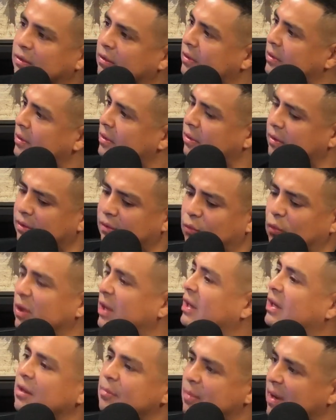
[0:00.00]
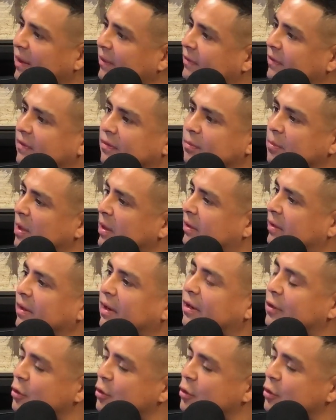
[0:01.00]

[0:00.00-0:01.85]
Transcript: on a weekly basis, monthly?